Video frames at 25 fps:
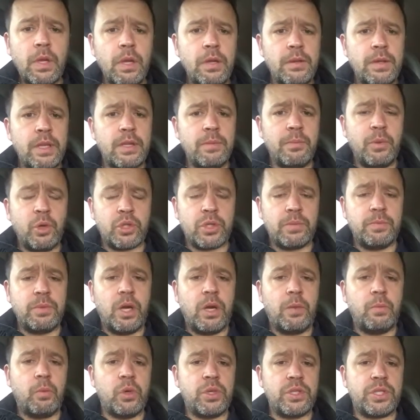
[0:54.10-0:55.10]
And then the bottom
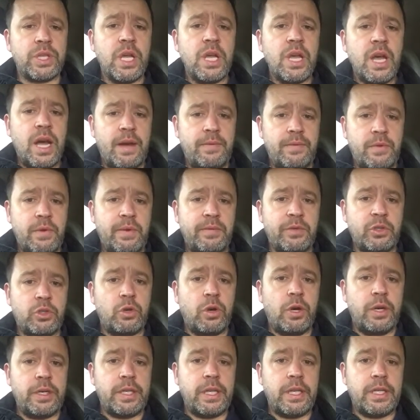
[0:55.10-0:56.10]
line was, have you ever
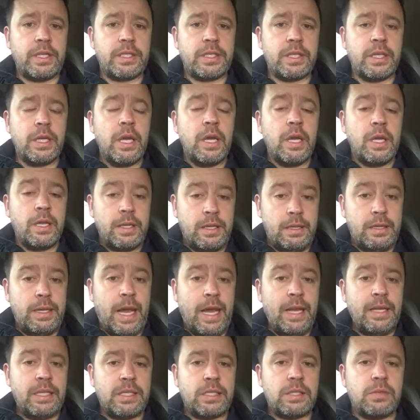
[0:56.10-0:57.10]
tried this?
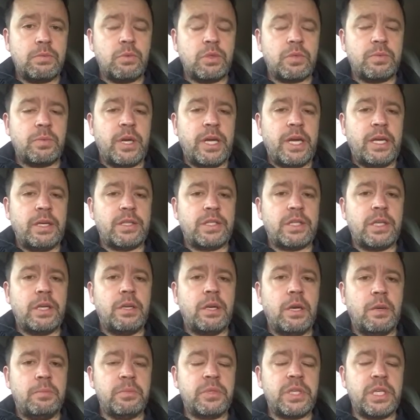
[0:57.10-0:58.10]
Yes, was my
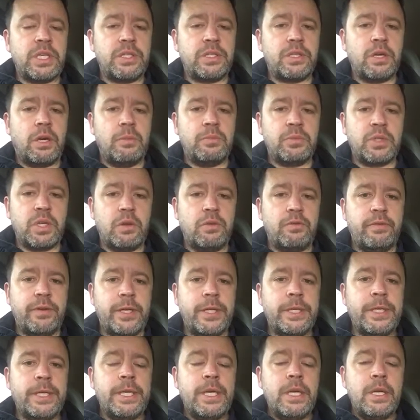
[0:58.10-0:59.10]
answer, umpteen times
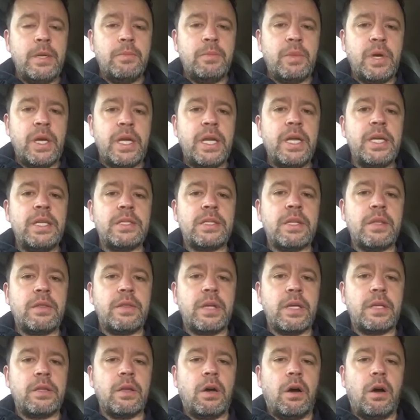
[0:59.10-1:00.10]
over. But here's the
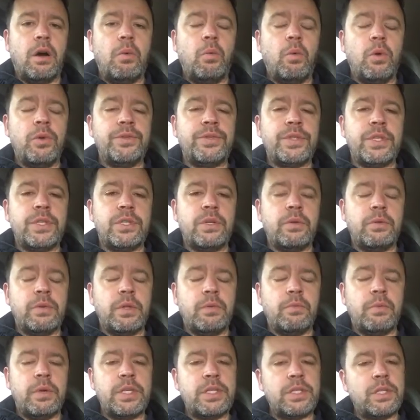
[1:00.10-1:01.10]
thing that I wanted to, and
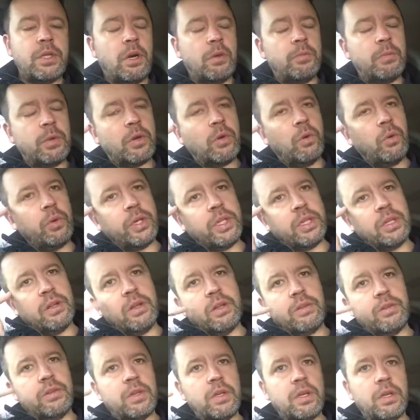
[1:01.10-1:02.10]
the reason that I'm recording
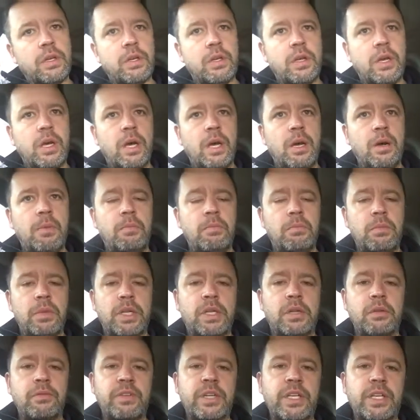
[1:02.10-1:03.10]
the
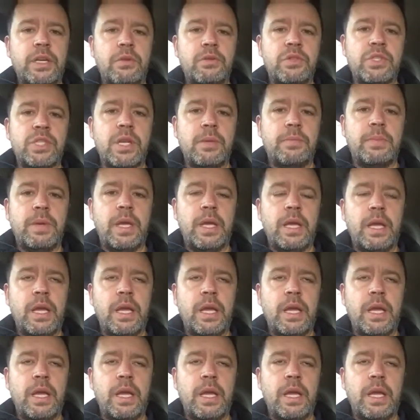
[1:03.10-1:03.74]
little video snippet